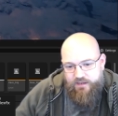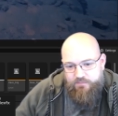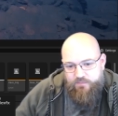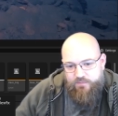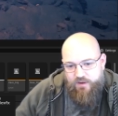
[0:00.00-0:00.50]

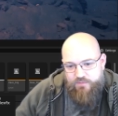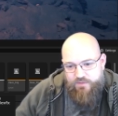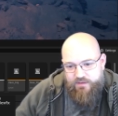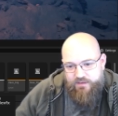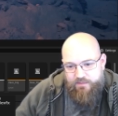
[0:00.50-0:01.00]
We've got a
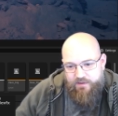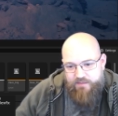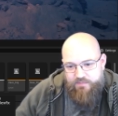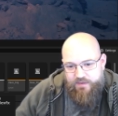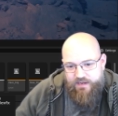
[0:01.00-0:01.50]
moving dynamic
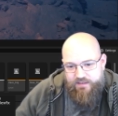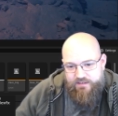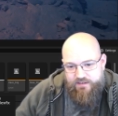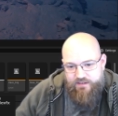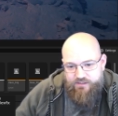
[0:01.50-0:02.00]
light, but we get these
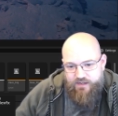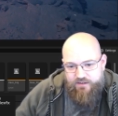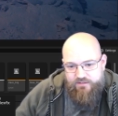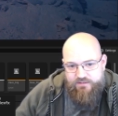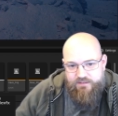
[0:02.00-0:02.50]
nice
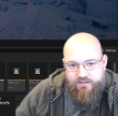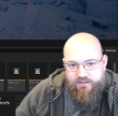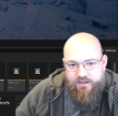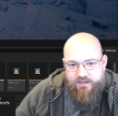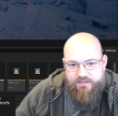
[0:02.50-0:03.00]
shadows
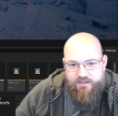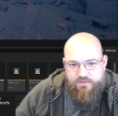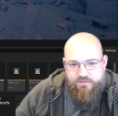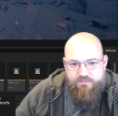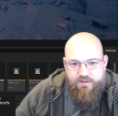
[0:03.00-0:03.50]
as that
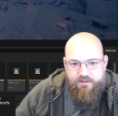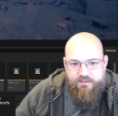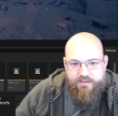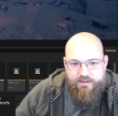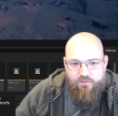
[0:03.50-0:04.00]
moves around.
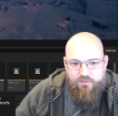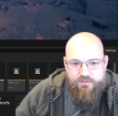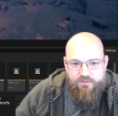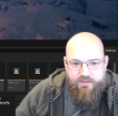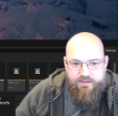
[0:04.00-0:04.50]
And then that
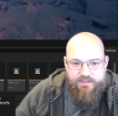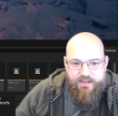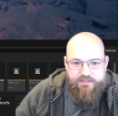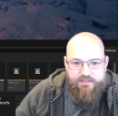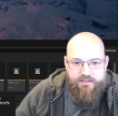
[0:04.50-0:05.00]
also the
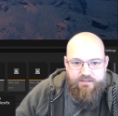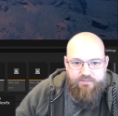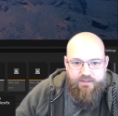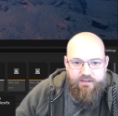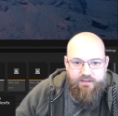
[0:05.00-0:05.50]
intensity of
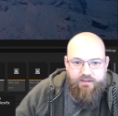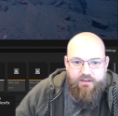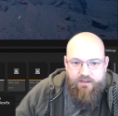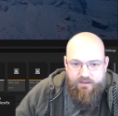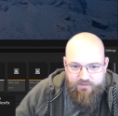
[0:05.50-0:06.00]
the
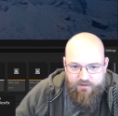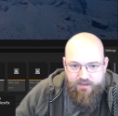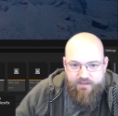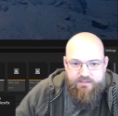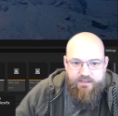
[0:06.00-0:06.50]

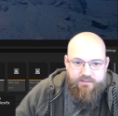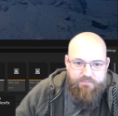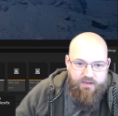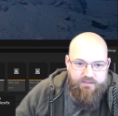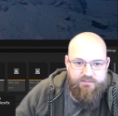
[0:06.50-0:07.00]
light and the
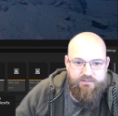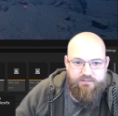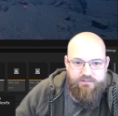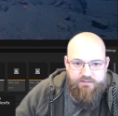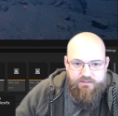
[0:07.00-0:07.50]

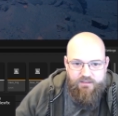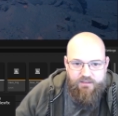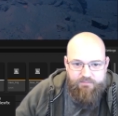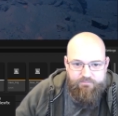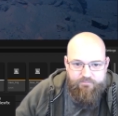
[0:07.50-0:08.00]
particles
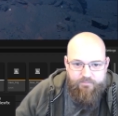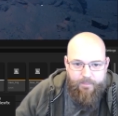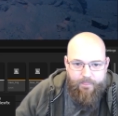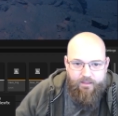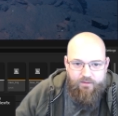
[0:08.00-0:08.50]

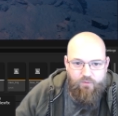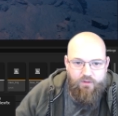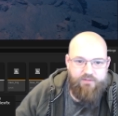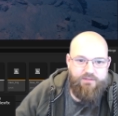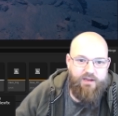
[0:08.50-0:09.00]
all
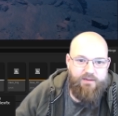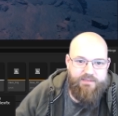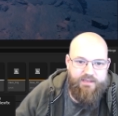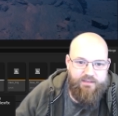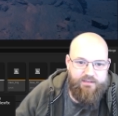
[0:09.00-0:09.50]
kind of tied up
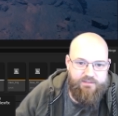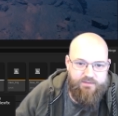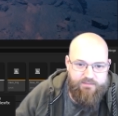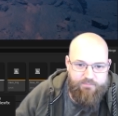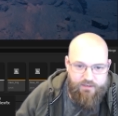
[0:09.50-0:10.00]
together. So
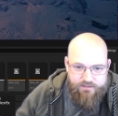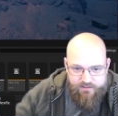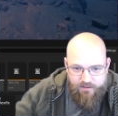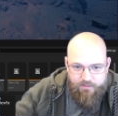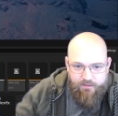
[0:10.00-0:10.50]
as it bursts
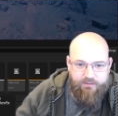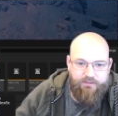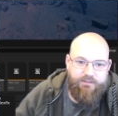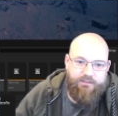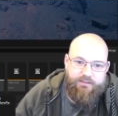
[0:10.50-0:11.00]
up,
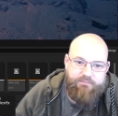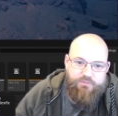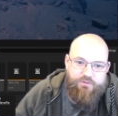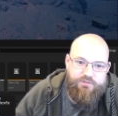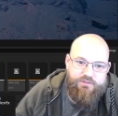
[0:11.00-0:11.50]

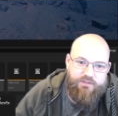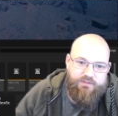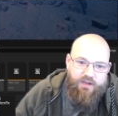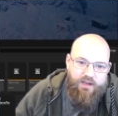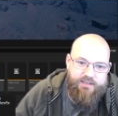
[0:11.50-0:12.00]
moves to the
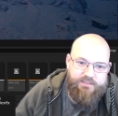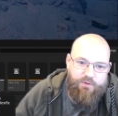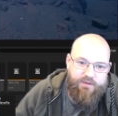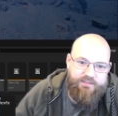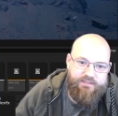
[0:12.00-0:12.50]
highest
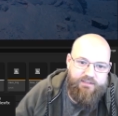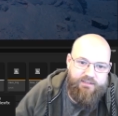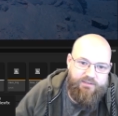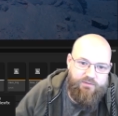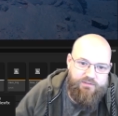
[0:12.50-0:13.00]
point,
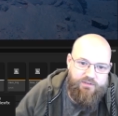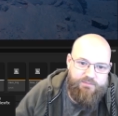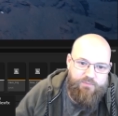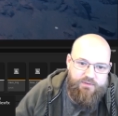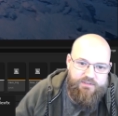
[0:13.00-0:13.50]
it also
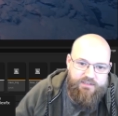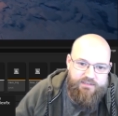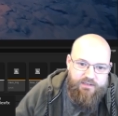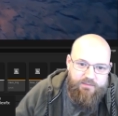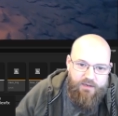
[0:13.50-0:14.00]
spawns these
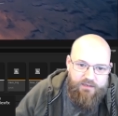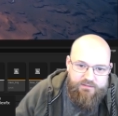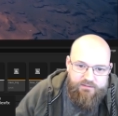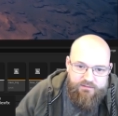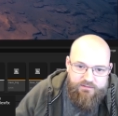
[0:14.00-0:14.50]
little
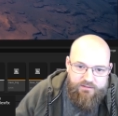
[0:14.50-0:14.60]
particles,